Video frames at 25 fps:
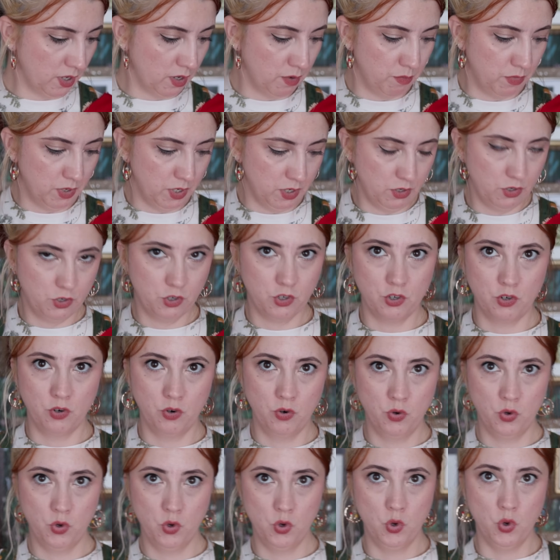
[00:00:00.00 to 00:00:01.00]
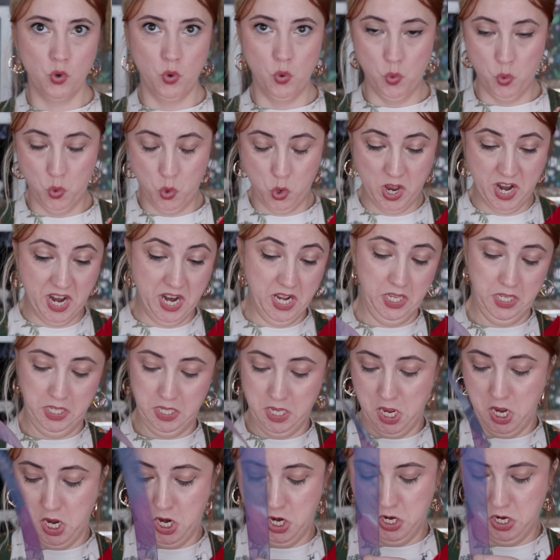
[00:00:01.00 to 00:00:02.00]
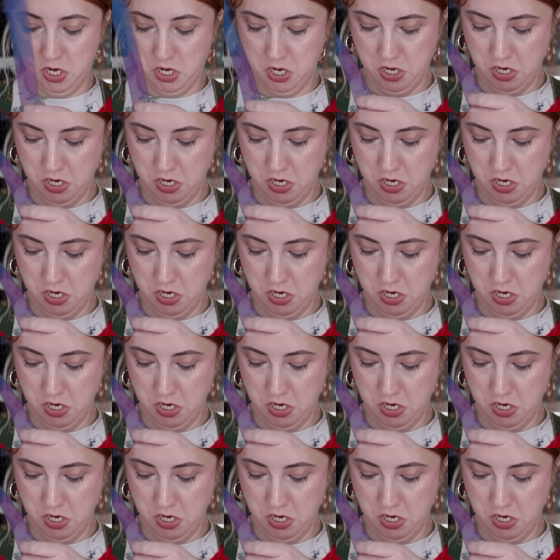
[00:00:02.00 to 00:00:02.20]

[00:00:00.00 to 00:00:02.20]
that much? What is that?